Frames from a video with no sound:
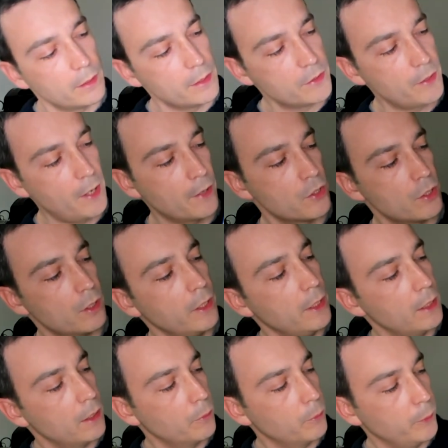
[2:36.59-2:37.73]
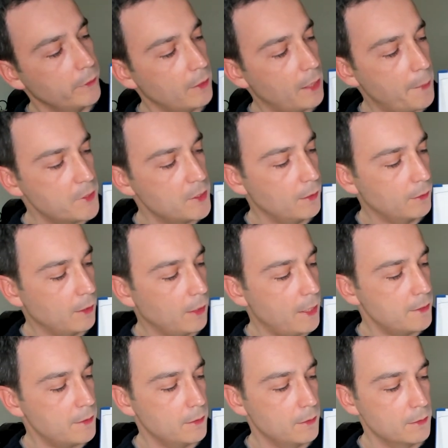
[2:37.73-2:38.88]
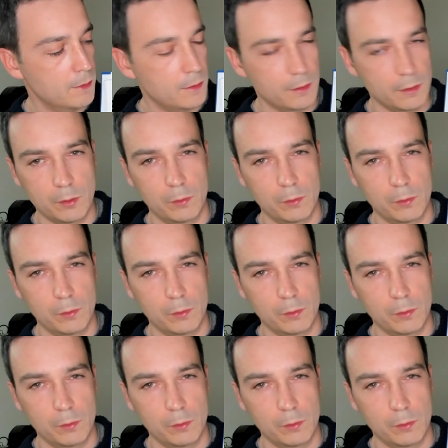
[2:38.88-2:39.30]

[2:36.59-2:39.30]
structure here with abstract classes and